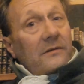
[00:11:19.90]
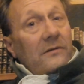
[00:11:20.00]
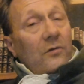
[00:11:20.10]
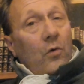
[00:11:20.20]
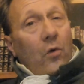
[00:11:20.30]

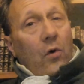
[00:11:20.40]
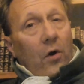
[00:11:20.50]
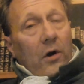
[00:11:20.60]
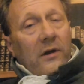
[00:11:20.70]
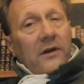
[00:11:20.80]

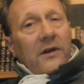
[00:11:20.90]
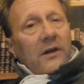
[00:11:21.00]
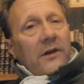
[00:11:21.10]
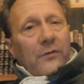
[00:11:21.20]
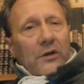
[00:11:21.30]
Or
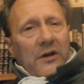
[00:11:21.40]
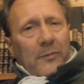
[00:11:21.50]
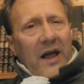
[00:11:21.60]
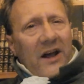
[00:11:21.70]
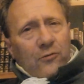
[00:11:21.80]
if we look at
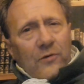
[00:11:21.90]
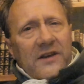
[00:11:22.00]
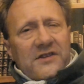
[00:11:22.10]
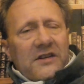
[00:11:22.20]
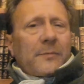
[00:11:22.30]
black
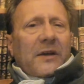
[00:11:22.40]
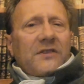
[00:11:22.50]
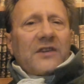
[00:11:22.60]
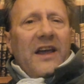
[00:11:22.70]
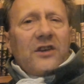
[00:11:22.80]
racism
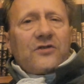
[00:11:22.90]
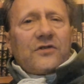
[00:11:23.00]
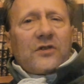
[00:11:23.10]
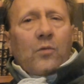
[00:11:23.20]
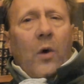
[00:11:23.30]
against
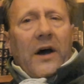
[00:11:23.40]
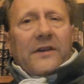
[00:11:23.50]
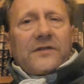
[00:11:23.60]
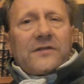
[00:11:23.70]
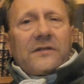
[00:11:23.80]
Asians and
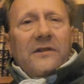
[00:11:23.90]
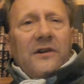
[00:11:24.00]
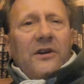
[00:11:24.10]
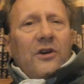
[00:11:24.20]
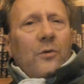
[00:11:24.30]
whites,
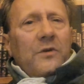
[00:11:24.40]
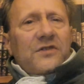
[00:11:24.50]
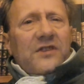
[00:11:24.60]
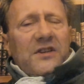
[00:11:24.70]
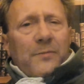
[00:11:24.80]
which
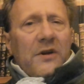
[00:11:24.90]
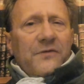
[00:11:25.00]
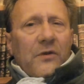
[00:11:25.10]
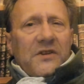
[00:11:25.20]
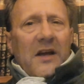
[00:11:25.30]
is
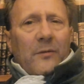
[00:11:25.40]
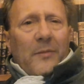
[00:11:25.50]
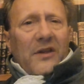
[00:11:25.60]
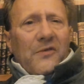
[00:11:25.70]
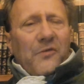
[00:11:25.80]
expressed, for example,
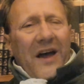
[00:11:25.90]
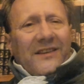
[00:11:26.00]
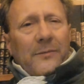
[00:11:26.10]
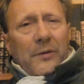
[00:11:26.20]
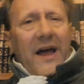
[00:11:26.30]
by the fact
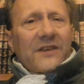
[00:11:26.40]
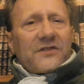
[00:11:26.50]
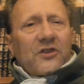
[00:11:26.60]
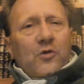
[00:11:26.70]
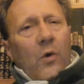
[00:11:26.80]
that blacks
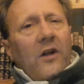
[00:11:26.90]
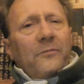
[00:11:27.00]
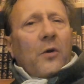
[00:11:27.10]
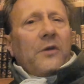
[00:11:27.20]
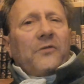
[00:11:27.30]
at
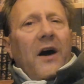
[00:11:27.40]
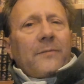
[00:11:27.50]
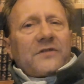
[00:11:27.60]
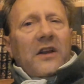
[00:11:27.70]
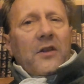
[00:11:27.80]

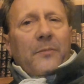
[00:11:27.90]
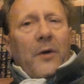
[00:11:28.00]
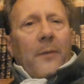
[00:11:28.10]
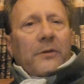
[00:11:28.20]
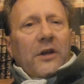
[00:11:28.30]
12.5% of the
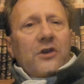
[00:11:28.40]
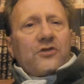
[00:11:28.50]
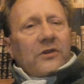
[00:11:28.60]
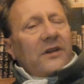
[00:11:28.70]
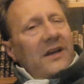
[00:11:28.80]

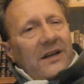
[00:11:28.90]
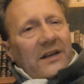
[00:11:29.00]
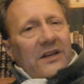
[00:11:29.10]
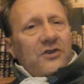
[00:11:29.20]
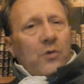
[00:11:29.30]
population
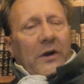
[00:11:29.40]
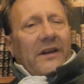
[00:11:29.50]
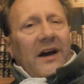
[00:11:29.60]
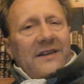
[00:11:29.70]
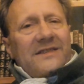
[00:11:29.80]
in
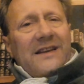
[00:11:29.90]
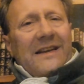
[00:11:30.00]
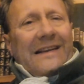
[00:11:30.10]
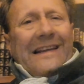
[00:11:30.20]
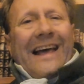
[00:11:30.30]

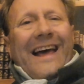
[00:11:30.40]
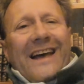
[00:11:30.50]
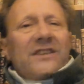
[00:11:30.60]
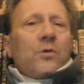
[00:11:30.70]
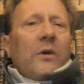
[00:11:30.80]
2019
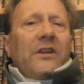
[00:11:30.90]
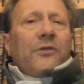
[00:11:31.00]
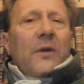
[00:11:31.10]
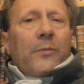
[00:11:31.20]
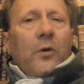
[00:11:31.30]
had
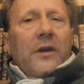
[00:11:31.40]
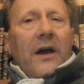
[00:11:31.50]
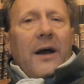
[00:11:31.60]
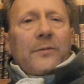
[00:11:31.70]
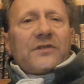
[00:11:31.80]

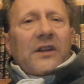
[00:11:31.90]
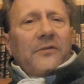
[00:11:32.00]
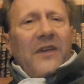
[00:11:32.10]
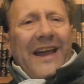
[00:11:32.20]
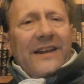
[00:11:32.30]
23.9%
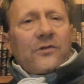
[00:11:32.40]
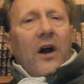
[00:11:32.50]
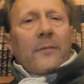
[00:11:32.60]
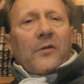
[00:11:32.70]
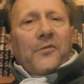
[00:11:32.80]
of hate
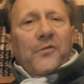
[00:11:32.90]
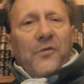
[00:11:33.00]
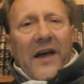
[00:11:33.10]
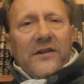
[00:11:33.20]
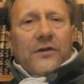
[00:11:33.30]
crime
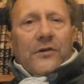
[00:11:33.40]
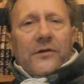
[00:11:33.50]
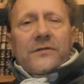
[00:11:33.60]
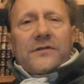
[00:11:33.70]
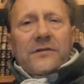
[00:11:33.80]

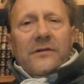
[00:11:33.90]
offenders,